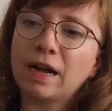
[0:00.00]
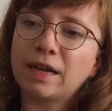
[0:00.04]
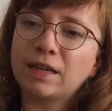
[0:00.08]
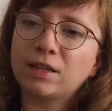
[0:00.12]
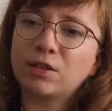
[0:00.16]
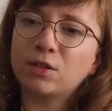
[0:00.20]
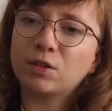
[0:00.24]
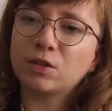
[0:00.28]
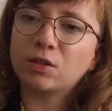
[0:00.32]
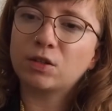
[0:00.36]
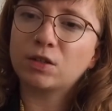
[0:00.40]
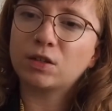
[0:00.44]

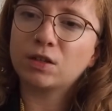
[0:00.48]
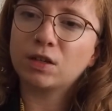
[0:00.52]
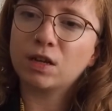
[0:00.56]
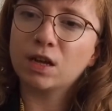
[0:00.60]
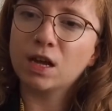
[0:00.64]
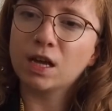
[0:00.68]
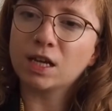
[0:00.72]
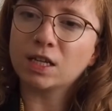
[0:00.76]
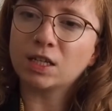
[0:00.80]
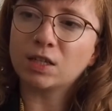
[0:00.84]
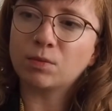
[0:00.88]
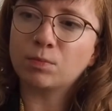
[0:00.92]
I
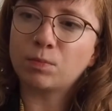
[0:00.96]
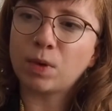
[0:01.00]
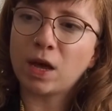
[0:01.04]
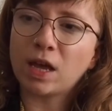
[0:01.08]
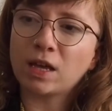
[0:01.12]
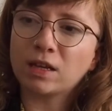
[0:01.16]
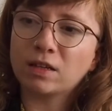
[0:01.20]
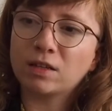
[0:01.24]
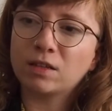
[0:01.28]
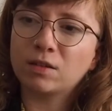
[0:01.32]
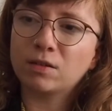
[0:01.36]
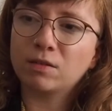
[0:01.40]
just
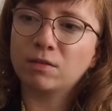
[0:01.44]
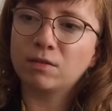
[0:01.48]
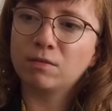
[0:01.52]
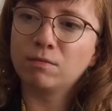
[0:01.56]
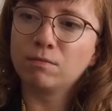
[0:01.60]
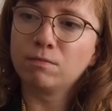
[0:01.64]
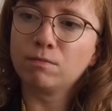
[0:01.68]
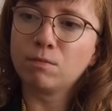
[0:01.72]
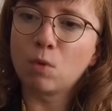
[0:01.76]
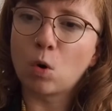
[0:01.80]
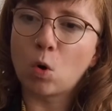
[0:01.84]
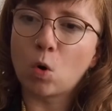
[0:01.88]

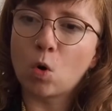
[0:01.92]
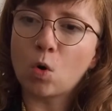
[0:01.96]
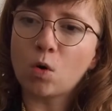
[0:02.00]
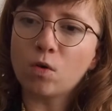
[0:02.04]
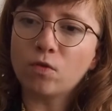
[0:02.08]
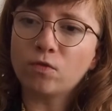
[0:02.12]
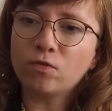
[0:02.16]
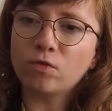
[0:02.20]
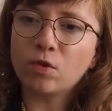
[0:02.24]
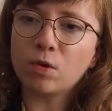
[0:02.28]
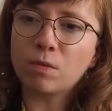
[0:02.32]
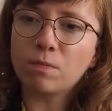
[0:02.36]
expect
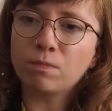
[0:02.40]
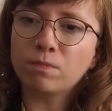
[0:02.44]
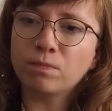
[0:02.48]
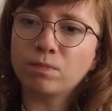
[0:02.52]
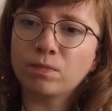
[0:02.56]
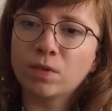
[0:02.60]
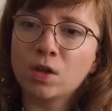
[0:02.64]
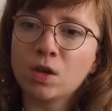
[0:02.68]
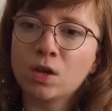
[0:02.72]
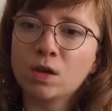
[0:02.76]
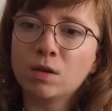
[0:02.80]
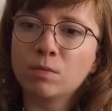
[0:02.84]
more
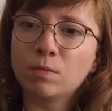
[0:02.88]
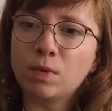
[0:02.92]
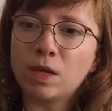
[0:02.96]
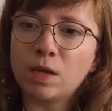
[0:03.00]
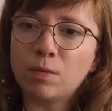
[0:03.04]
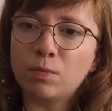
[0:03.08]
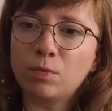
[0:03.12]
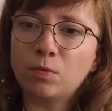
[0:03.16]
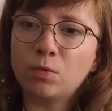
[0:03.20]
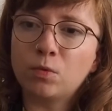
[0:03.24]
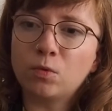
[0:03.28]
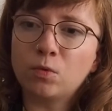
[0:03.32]
from
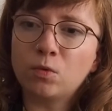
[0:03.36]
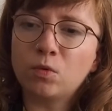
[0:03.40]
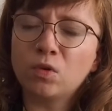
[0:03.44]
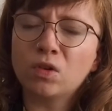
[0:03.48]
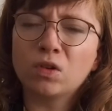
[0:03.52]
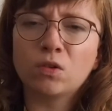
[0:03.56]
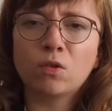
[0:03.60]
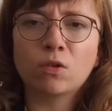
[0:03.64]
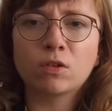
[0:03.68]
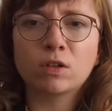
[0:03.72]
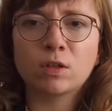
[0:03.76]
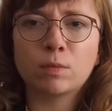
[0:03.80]

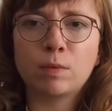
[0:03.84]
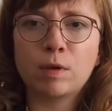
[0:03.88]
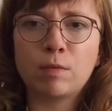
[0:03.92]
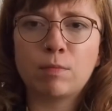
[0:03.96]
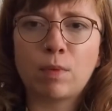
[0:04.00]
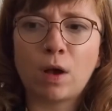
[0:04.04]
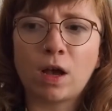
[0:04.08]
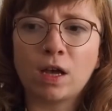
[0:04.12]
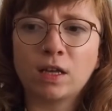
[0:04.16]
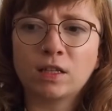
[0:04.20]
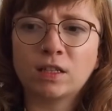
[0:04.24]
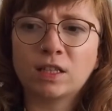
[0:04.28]
people not
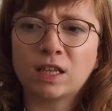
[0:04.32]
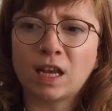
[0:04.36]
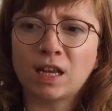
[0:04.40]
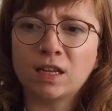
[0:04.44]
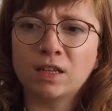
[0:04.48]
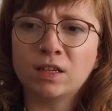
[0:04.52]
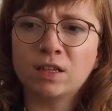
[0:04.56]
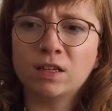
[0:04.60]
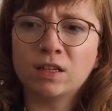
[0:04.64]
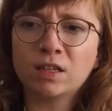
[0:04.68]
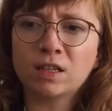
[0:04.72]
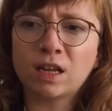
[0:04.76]
to be
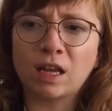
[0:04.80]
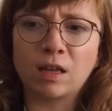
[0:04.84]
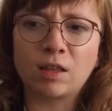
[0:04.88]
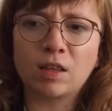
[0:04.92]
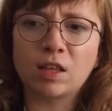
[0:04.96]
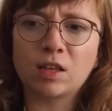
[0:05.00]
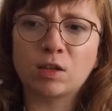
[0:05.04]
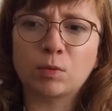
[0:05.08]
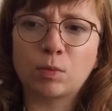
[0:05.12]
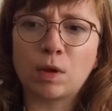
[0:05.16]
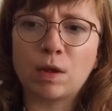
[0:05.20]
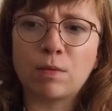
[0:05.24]

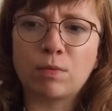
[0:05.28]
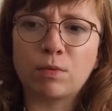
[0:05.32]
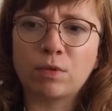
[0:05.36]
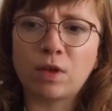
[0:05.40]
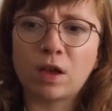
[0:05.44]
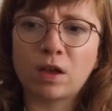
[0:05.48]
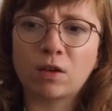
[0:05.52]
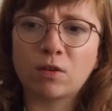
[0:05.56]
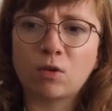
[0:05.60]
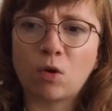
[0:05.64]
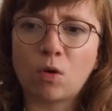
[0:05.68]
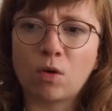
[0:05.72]
bystanders. Like there's
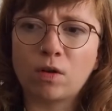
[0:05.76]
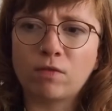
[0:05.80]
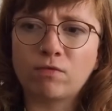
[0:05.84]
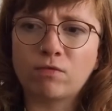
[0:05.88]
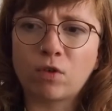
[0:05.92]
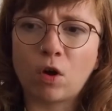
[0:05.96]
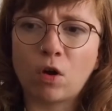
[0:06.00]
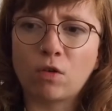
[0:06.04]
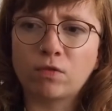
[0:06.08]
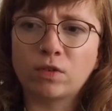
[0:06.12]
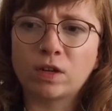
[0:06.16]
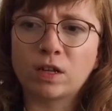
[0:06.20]
people that
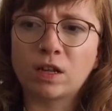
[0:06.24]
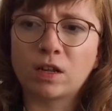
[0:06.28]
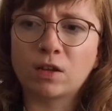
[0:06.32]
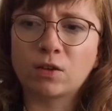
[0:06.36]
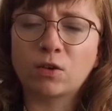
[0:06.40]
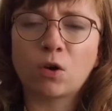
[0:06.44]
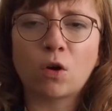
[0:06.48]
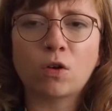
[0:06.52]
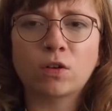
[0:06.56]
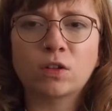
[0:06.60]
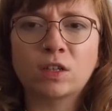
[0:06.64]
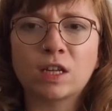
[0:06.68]
got involved
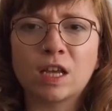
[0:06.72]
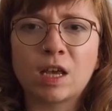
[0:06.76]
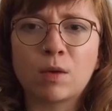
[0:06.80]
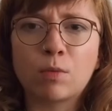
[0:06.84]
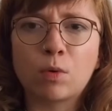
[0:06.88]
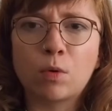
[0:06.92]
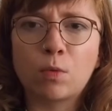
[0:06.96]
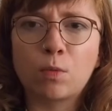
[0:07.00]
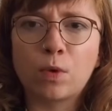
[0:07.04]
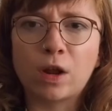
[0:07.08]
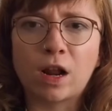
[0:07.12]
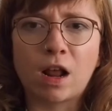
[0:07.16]
in the
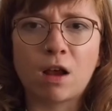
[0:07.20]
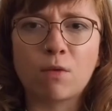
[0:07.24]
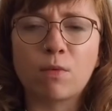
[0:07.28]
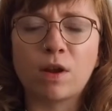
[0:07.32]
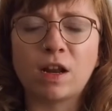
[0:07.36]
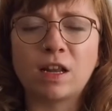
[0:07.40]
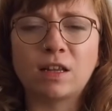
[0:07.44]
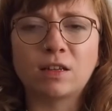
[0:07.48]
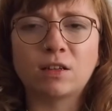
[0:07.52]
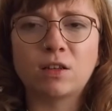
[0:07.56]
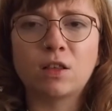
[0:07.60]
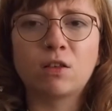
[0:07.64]
gossip, and when
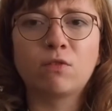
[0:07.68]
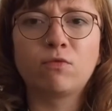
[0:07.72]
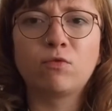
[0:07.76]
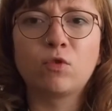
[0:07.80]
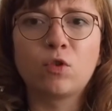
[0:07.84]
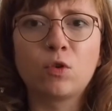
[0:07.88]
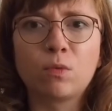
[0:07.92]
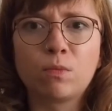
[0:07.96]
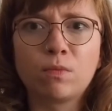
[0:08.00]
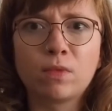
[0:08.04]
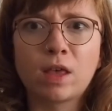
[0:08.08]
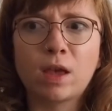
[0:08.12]
I went into
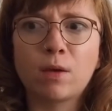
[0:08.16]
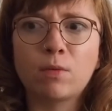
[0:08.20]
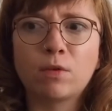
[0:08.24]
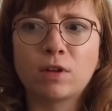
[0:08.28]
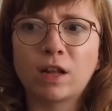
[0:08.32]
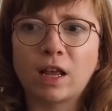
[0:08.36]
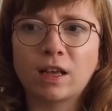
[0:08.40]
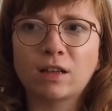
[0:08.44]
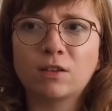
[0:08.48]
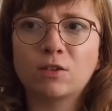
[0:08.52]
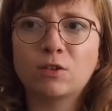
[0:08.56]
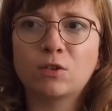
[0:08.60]
the room
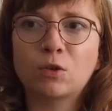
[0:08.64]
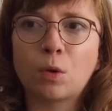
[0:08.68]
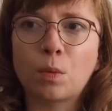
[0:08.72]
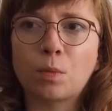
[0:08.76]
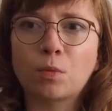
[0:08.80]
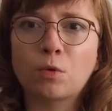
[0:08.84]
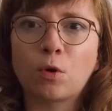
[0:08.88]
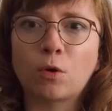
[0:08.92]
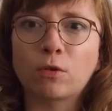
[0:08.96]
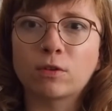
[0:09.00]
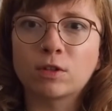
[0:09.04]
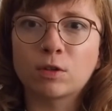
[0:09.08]
they would like
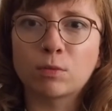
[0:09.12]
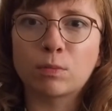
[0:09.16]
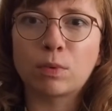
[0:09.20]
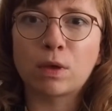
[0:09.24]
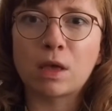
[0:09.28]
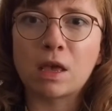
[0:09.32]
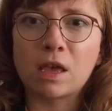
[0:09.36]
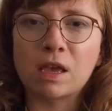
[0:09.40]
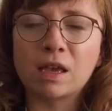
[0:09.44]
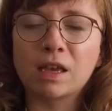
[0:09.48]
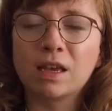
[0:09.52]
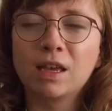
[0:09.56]
stop
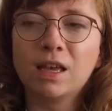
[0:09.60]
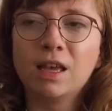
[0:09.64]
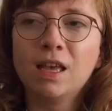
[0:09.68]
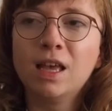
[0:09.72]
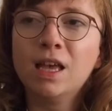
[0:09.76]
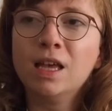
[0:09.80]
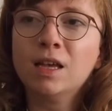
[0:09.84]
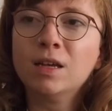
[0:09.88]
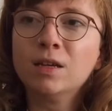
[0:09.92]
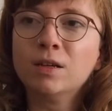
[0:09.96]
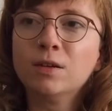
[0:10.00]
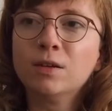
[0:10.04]
gossiping,